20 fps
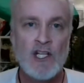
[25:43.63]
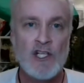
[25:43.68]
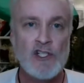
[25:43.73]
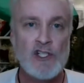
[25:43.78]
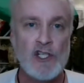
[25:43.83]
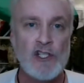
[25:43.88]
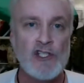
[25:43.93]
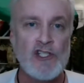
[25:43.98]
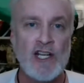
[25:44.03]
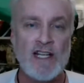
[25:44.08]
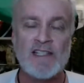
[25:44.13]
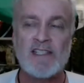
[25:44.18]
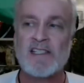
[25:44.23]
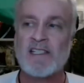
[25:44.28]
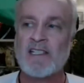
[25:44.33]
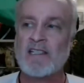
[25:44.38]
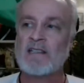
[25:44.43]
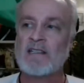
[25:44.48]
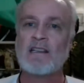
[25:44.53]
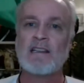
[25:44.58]
should
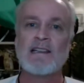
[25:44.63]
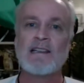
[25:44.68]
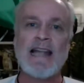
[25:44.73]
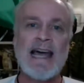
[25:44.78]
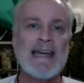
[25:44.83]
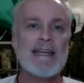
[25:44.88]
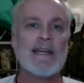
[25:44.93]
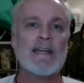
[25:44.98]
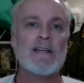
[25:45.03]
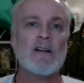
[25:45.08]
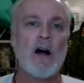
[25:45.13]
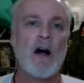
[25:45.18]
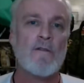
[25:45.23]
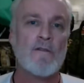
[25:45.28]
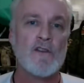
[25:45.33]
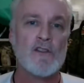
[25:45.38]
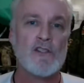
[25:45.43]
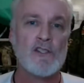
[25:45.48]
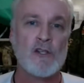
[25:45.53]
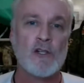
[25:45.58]
just let an
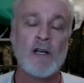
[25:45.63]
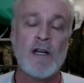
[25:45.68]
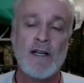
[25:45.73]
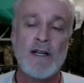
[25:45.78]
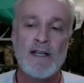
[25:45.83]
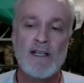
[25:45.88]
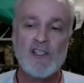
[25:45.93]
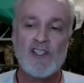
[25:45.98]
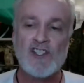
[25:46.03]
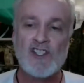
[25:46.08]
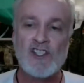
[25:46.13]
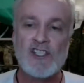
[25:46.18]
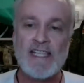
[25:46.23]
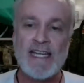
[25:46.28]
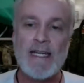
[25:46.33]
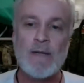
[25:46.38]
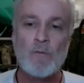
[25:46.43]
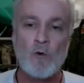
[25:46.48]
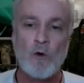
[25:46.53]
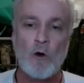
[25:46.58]
officer
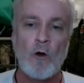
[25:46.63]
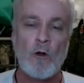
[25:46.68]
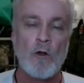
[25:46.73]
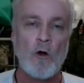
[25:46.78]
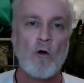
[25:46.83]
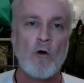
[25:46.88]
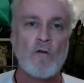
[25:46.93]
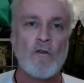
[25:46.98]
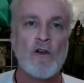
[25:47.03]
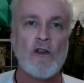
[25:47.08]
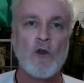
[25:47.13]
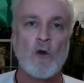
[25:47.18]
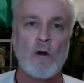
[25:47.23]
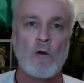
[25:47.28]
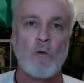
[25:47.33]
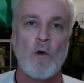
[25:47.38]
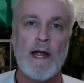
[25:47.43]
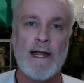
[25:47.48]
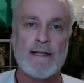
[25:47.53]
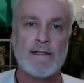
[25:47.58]
steamroll over
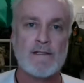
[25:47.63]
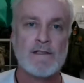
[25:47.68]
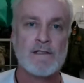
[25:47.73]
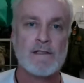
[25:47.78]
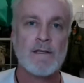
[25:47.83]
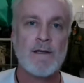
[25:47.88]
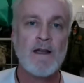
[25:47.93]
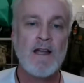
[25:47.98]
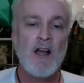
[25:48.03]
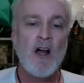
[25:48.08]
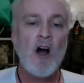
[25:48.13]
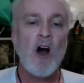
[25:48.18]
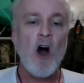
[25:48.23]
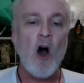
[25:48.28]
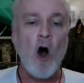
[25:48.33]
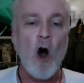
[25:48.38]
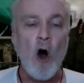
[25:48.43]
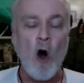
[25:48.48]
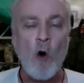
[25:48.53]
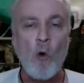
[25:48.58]
your rights.
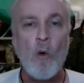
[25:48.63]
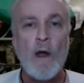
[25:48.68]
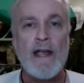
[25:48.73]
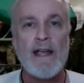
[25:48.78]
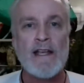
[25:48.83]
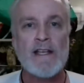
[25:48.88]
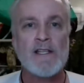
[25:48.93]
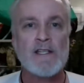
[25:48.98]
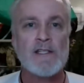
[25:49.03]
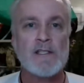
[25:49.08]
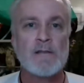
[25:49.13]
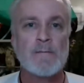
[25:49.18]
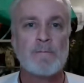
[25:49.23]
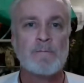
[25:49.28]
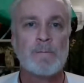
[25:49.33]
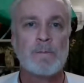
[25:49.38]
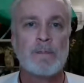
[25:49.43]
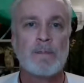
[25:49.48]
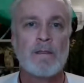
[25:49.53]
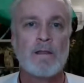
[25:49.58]
Always,
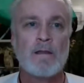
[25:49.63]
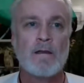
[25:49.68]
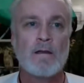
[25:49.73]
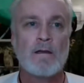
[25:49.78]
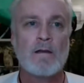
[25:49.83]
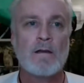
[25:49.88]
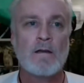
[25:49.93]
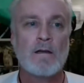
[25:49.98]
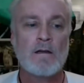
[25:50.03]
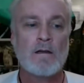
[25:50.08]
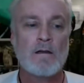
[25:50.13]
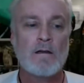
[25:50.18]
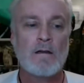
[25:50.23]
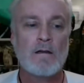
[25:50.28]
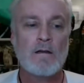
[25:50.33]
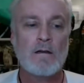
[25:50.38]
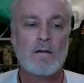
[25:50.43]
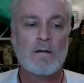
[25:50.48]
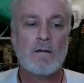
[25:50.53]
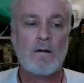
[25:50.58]

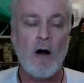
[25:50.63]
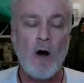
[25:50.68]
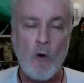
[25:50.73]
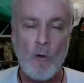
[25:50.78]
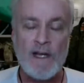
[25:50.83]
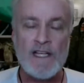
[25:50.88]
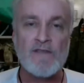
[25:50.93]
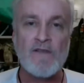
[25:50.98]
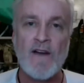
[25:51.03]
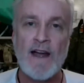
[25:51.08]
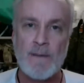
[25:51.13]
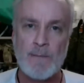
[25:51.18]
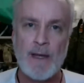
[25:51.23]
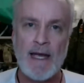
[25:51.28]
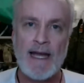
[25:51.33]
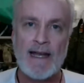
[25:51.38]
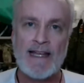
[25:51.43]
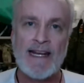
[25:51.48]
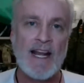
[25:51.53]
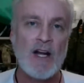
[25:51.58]
always fight
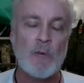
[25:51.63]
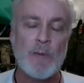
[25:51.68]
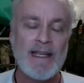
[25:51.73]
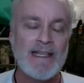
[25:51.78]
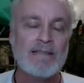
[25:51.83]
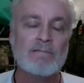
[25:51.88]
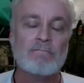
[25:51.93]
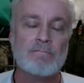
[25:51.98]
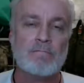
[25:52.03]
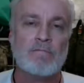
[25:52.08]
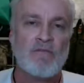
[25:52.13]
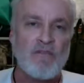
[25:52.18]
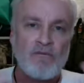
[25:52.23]
back. And I don't mean